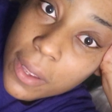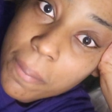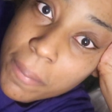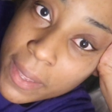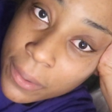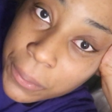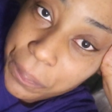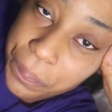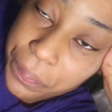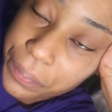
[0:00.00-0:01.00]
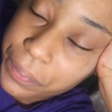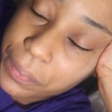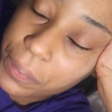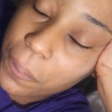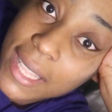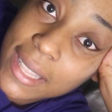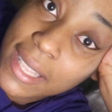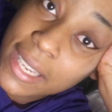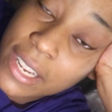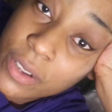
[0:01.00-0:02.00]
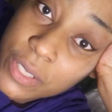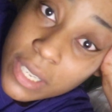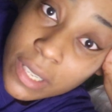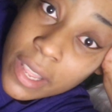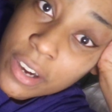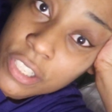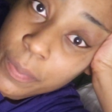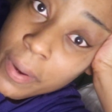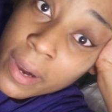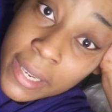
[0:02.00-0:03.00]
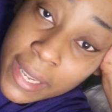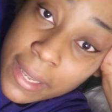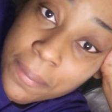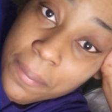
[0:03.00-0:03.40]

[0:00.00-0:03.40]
meal. Then I go to the large party,